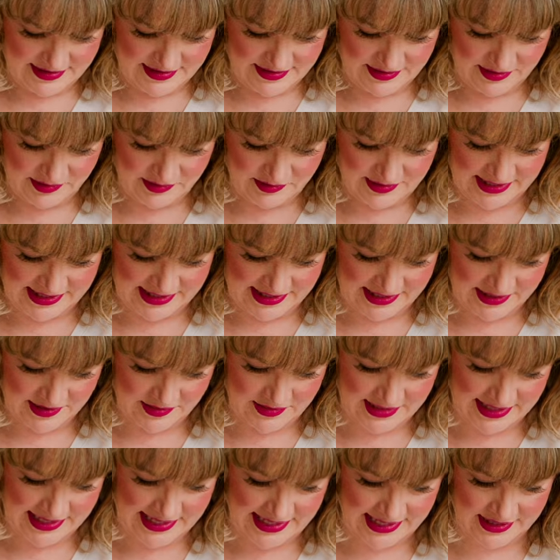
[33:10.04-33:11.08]
Oh, I didn't
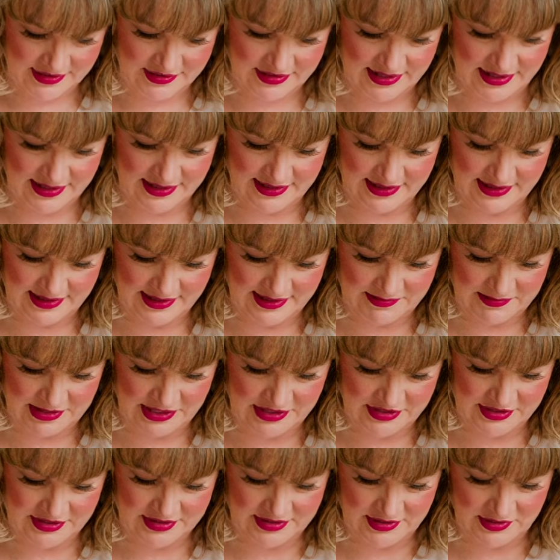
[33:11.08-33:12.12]
quite catch that. Let me
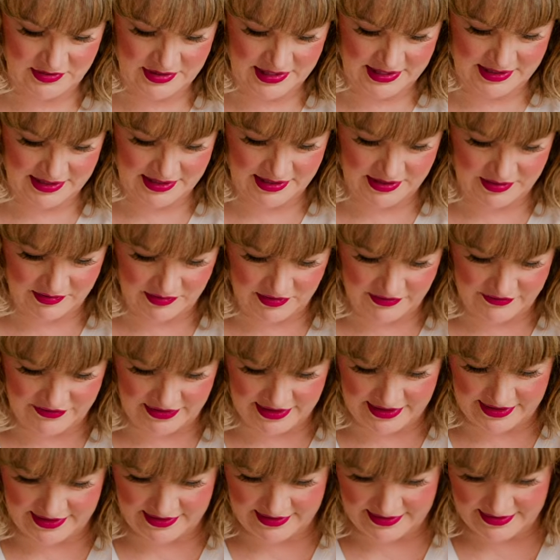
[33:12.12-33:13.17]
just quickly go over
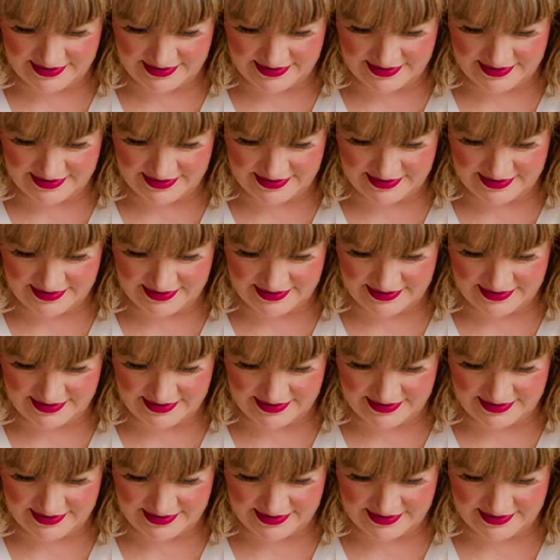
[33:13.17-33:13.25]
there.